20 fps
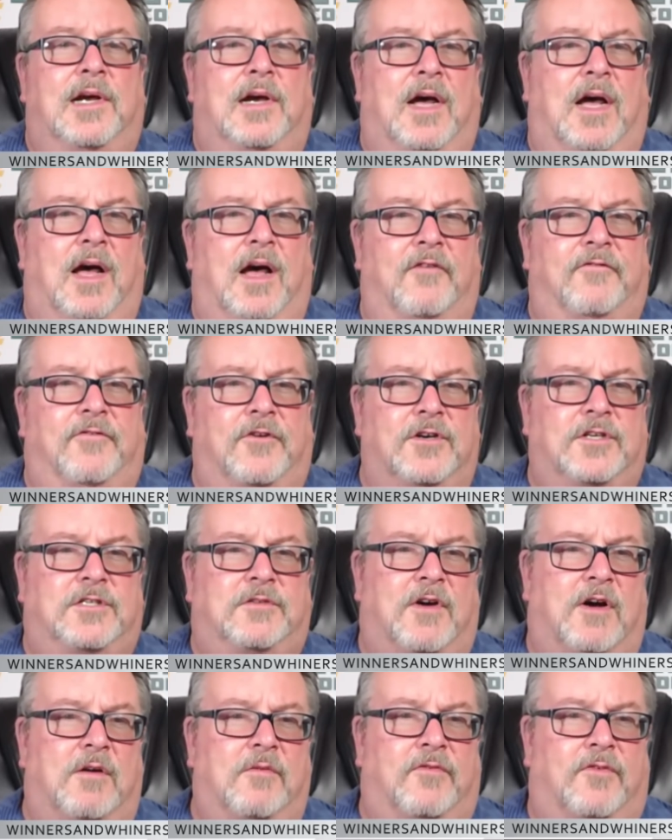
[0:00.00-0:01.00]
first
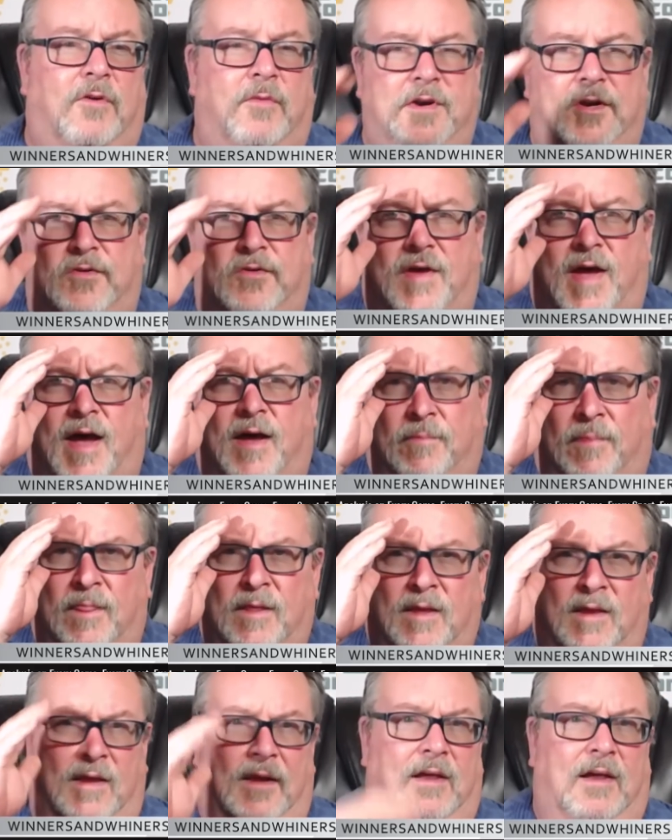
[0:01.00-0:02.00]
of all, before we do that,
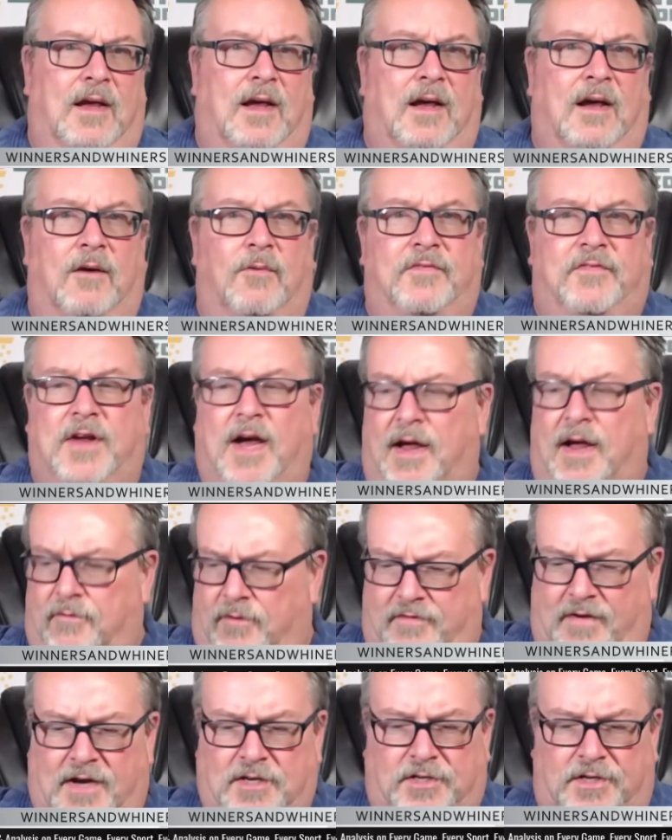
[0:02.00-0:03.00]
we've got
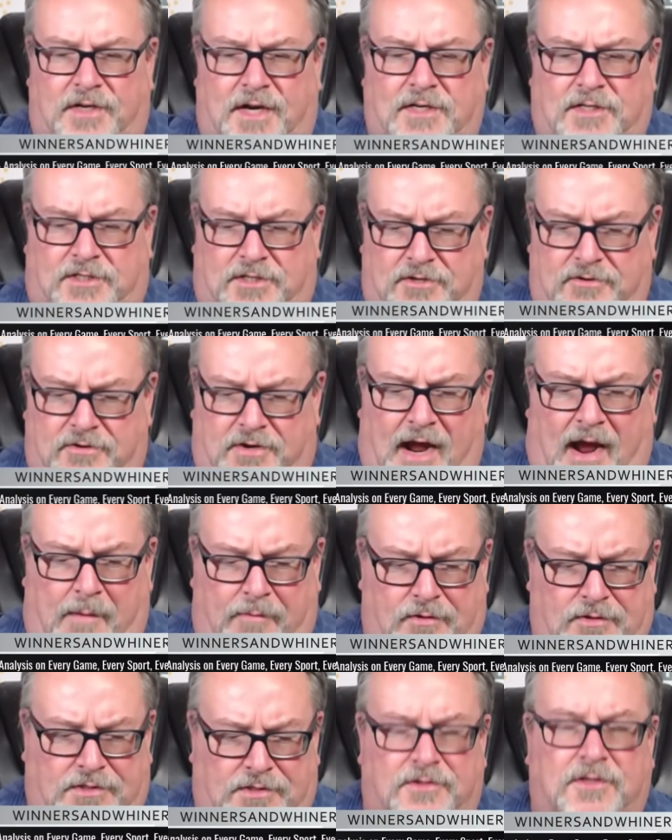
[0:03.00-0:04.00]
we've actually got two
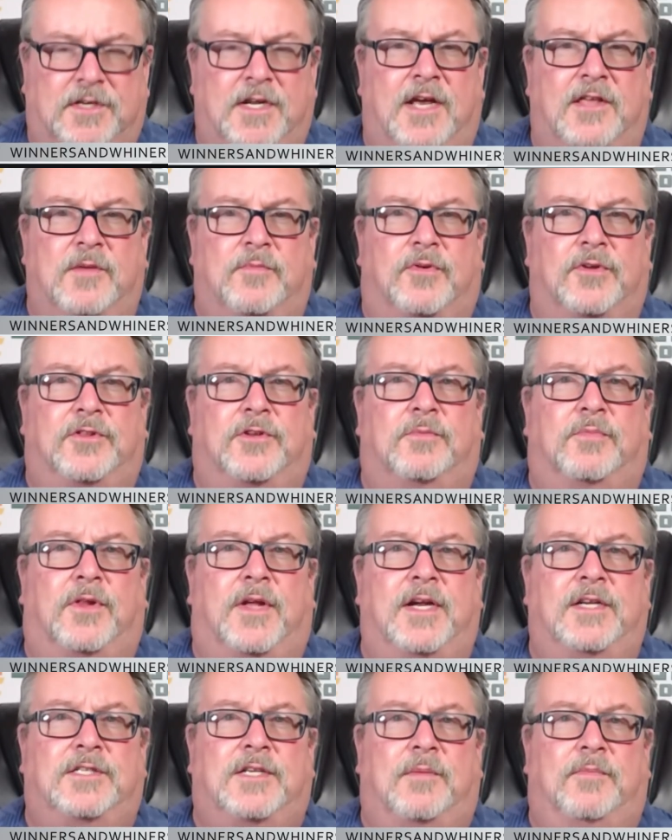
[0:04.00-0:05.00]
cappers of the day that put their
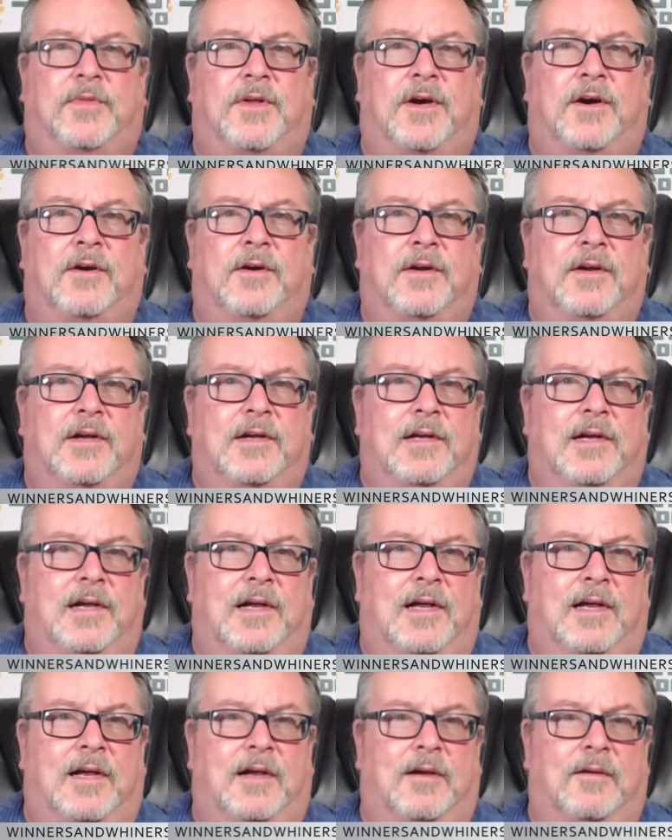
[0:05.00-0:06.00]
plays up there
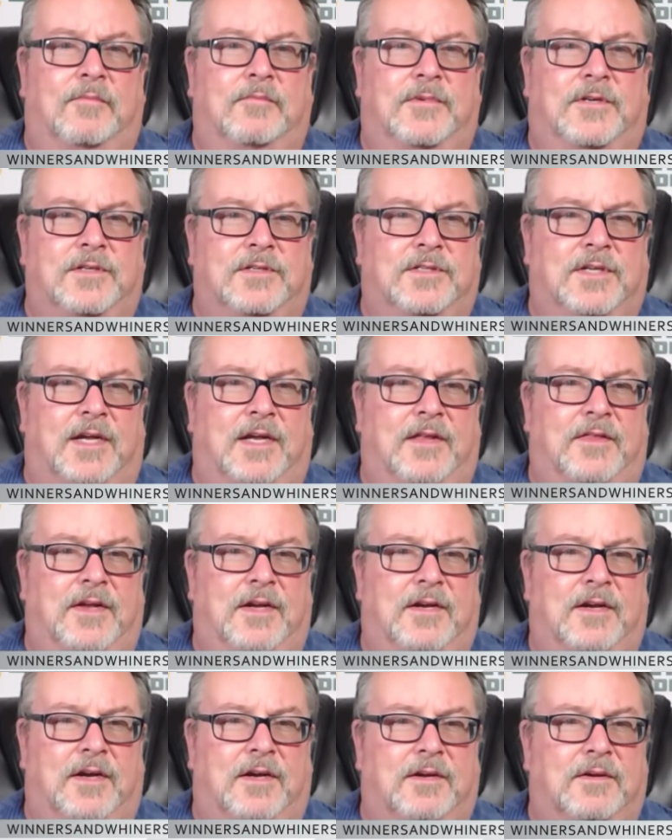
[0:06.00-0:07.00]
because um, I
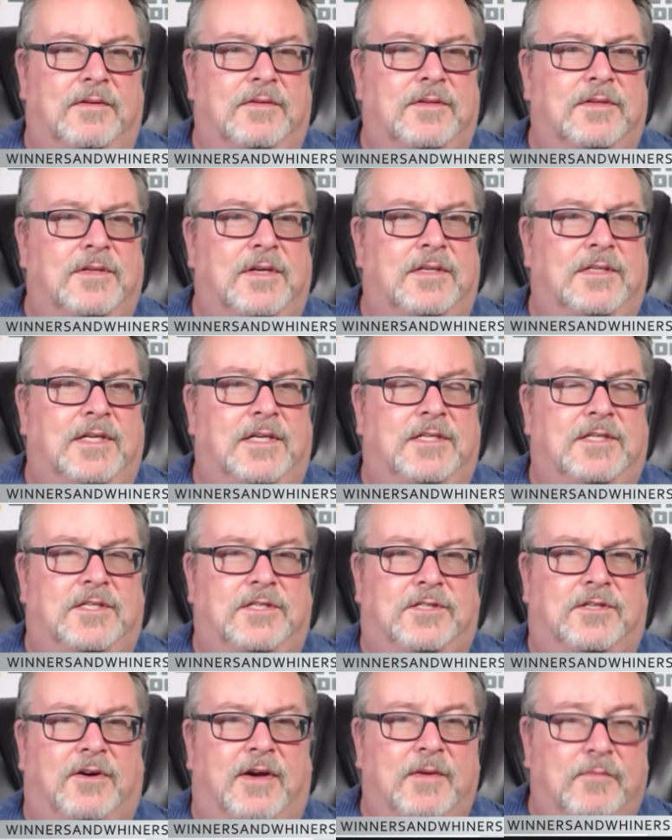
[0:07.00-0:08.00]
think uh, I think
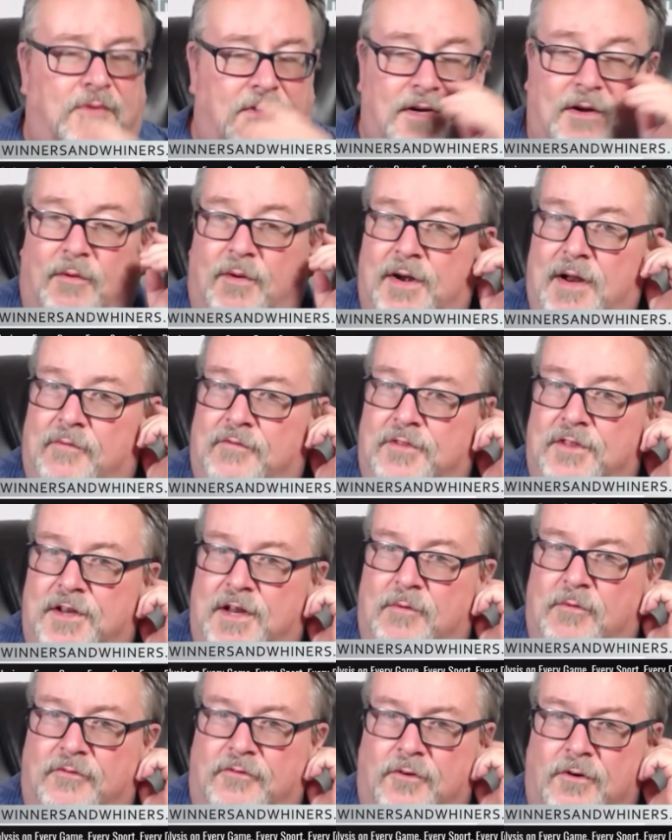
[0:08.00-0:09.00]
Cisco hadn't put no one up for the
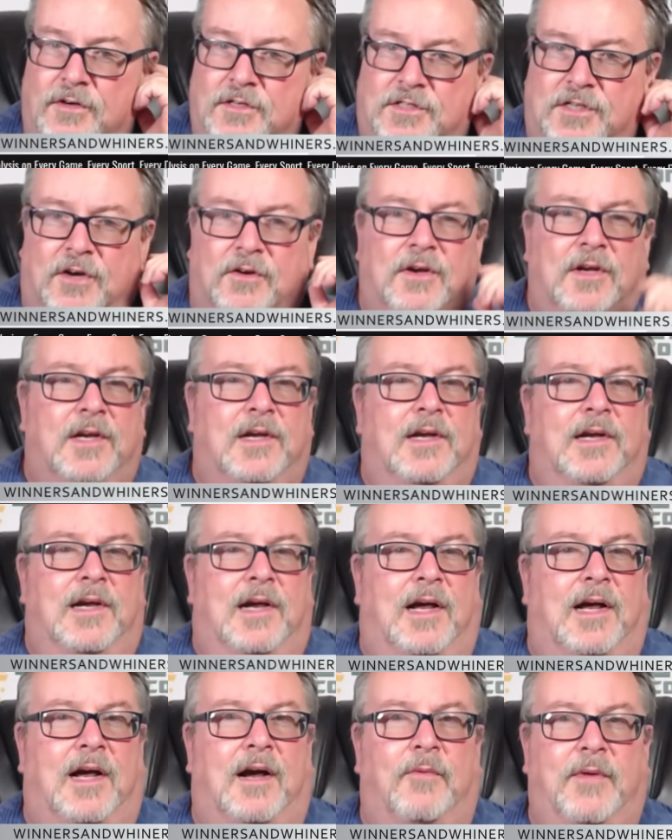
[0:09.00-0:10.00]
day before, so
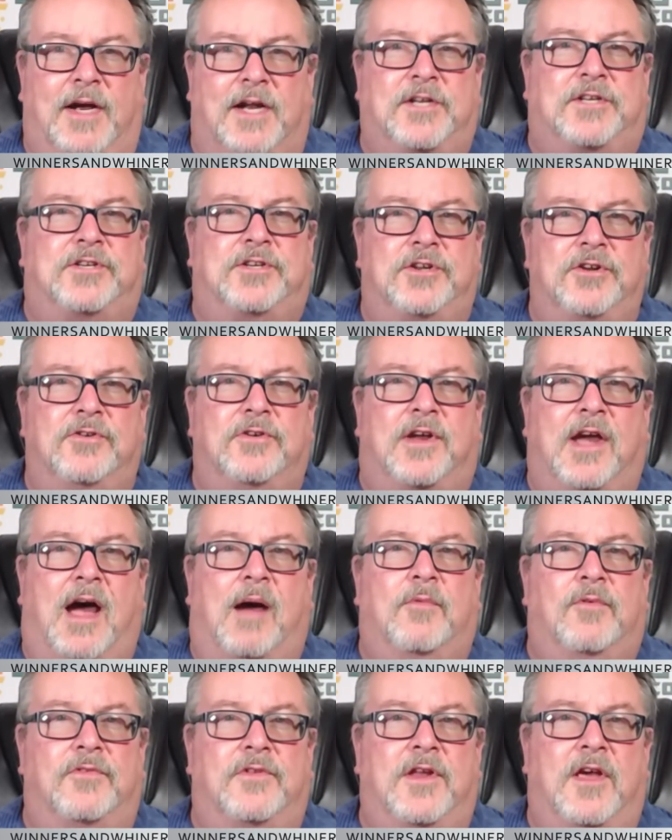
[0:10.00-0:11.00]
uh, we got two
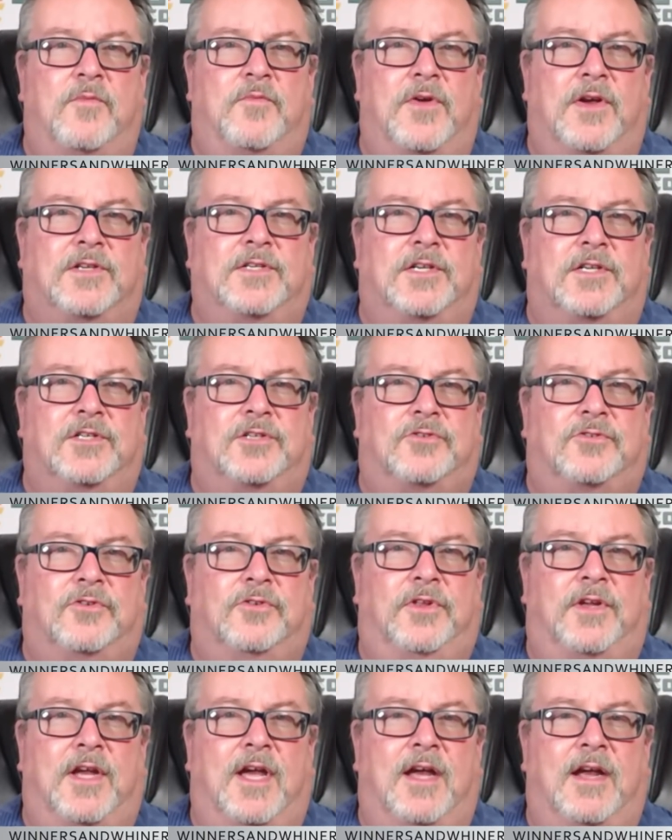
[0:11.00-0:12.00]
Capper of the Day picks. It is
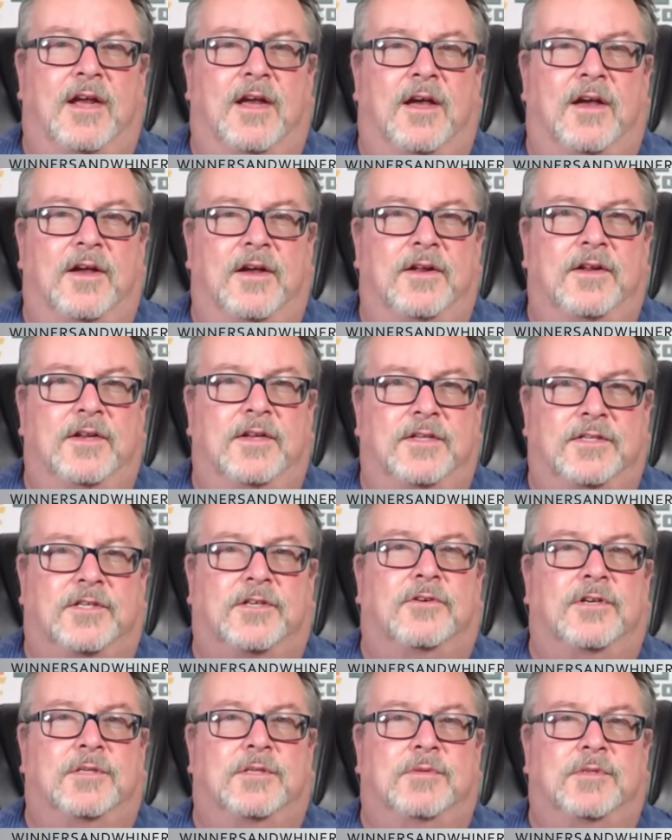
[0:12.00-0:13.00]
truly a uh, it's a
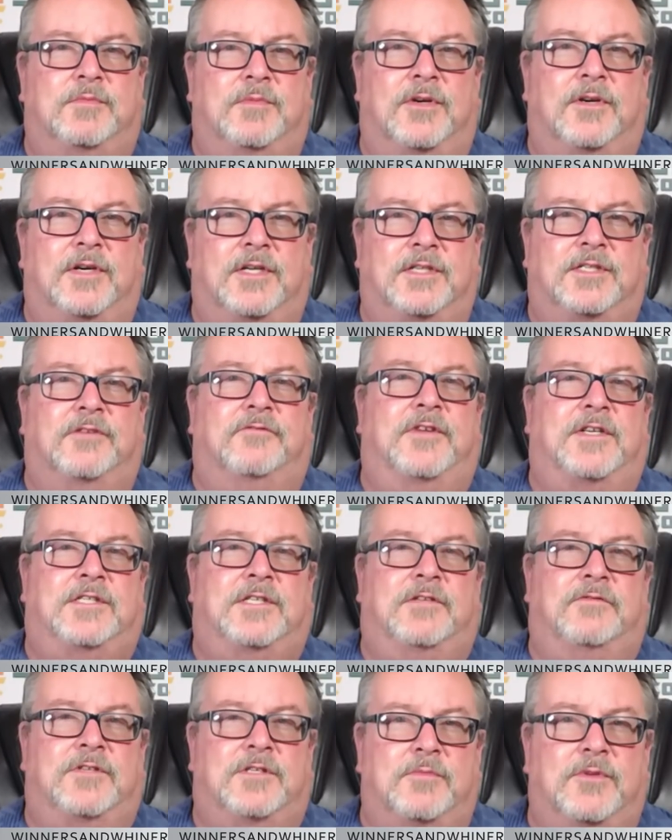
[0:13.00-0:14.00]
Christmas miracle. It's a
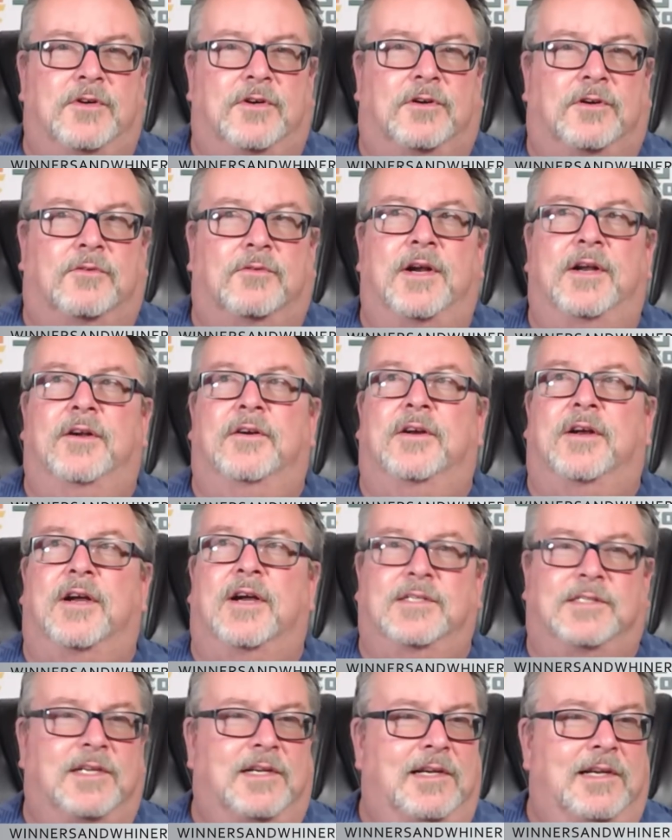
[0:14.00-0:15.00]
Festivus miracle right here,
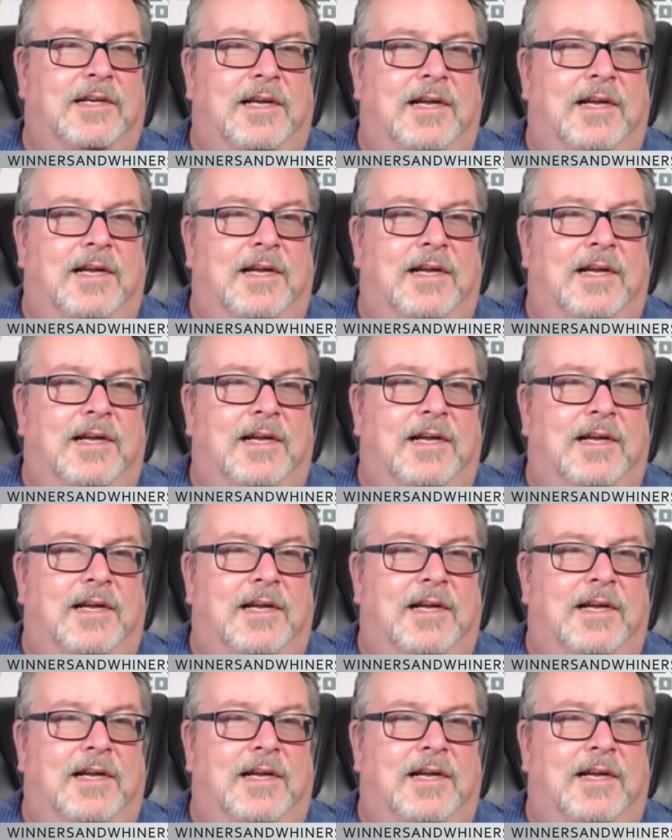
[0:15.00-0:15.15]
guys.